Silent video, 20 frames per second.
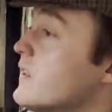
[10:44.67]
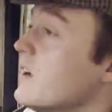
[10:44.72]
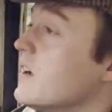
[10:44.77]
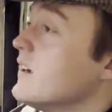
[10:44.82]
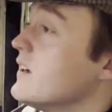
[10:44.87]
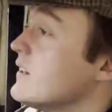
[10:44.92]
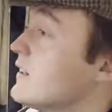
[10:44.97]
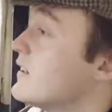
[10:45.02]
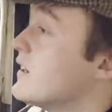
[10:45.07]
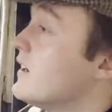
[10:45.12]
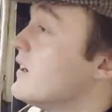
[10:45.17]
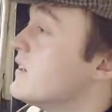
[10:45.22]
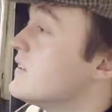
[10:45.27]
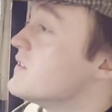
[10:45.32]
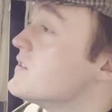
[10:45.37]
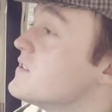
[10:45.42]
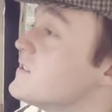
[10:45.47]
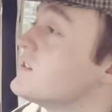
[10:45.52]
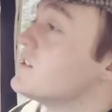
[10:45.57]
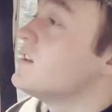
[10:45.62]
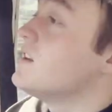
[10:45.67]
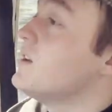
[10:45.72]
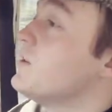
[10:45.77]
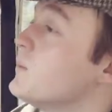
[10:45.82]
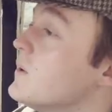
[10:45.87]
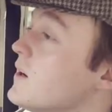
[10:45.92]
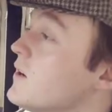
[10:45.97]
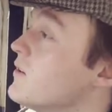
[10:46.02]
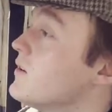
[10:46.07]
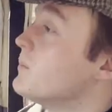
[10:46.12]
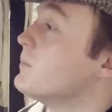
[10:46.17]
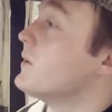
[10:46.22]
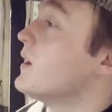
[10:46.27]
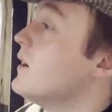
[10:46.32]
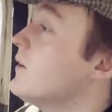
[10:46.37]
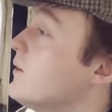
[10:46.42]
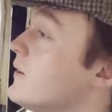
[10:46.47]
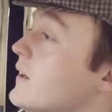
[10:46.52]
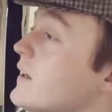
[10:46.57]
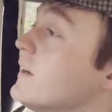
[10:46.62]
I can't see where I'm
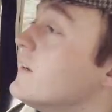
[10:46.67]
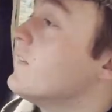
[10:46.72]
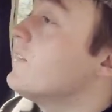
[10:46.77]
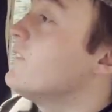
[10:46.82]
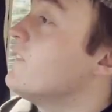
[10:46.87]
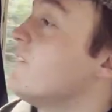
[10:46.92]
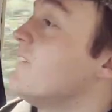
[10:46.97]
going.